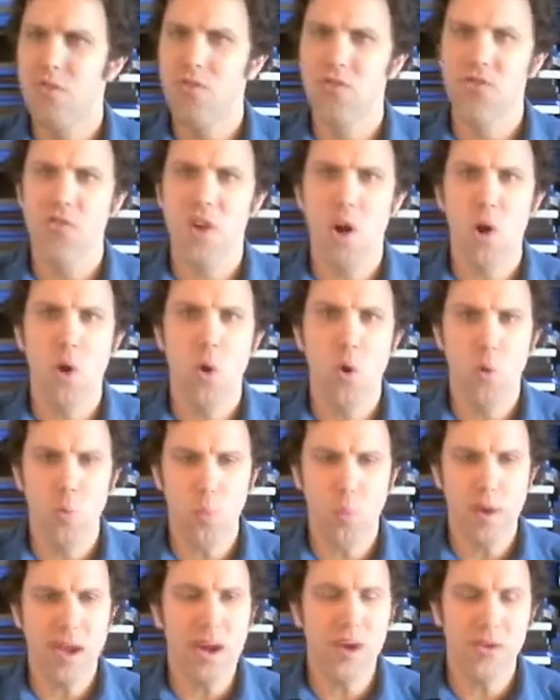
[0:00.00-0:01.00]
so
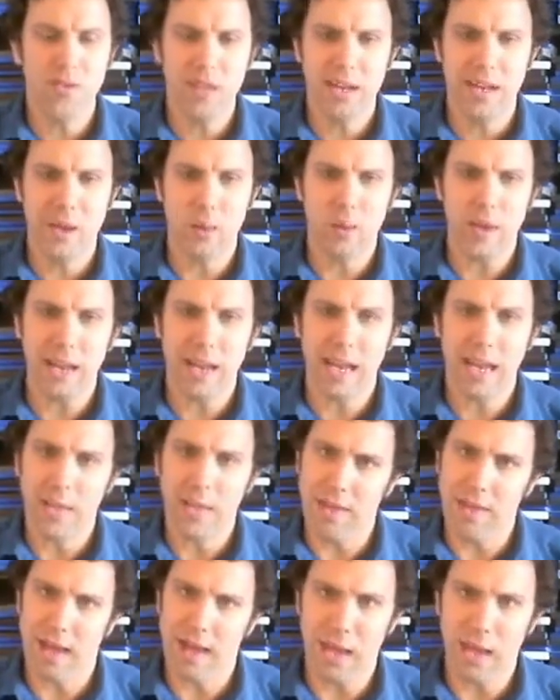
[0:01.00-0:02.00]
weirdly unique
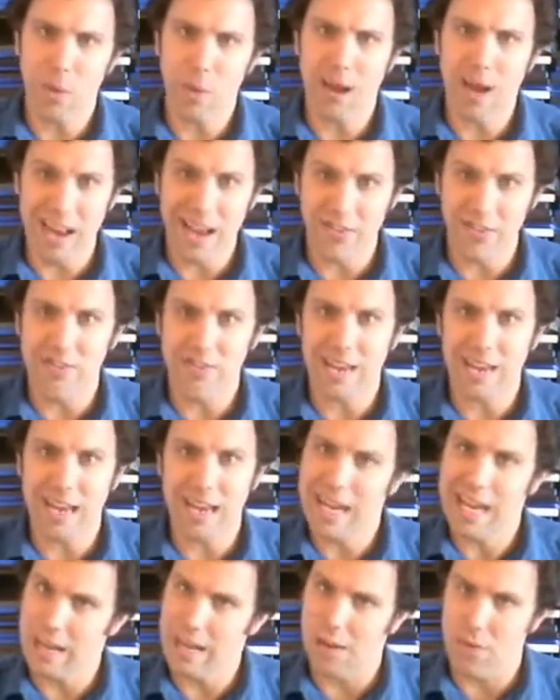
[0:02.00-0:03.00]
that you instantly
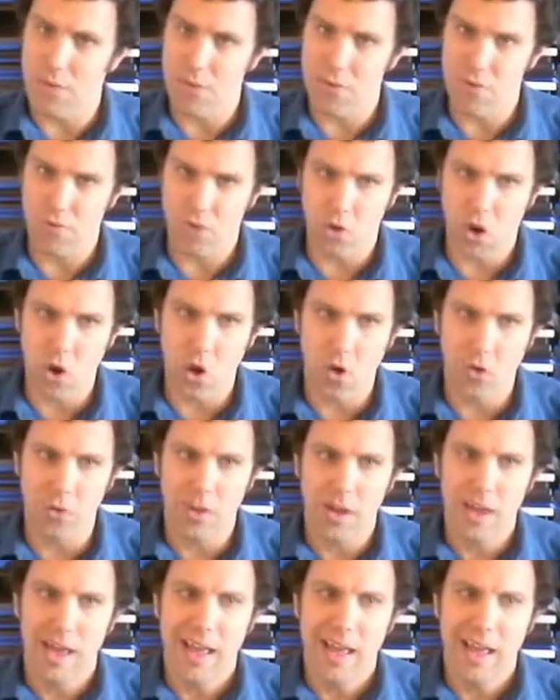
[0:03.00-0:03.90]
get enthralled.